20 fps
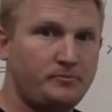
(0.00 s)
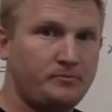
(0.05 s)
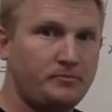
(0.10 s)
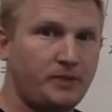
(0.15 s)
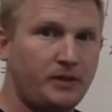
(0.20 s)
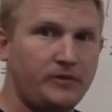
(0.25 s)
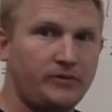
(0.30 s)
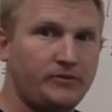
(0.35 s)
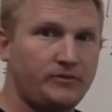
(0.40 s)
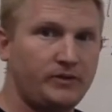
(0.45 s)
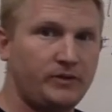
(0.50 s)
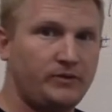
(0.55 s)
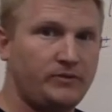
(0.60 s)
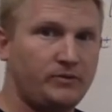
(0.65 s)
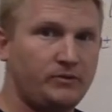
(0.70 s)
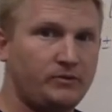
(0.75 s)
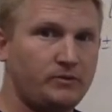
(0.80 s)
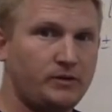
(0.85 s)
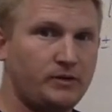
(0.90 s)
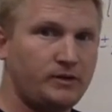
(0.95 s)
Pause the video if
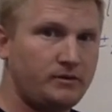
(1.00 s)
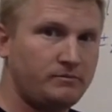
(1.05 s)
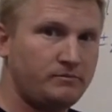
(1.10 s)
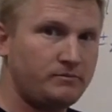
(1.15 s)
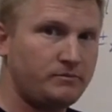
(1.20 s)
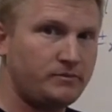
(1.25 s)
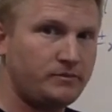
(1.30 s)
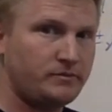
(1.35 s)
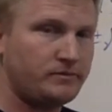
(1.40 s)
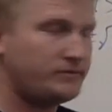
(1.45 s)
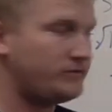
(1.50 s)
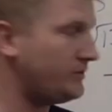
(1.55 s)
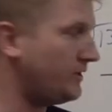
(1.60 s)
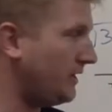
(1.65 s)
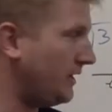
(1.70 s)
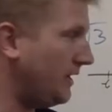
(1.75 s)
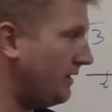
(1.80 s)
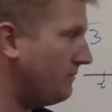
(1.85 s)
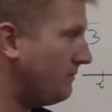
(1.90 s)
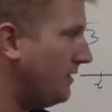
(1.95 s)
you want to check
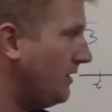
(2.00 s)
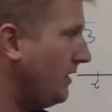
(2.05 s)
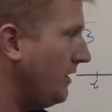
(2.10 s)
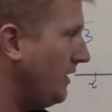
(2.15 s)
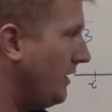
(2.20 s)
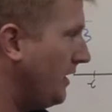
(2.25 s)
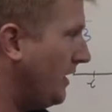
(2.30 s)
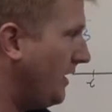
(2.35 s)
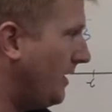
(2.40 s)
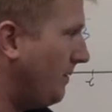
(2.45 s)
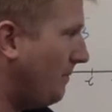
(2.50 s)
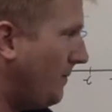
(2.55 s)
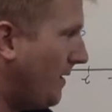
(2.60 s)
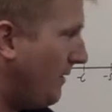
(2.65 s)
it out.